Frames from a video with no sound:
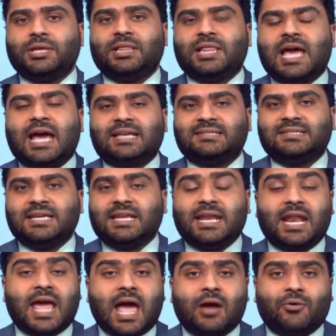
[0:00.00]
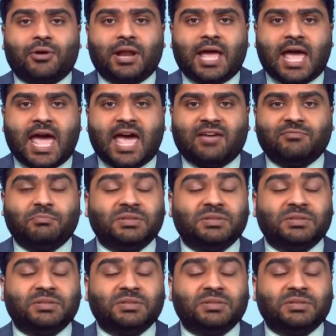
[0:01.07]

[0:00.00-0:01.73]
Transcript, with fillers: only lasted an hour and a half,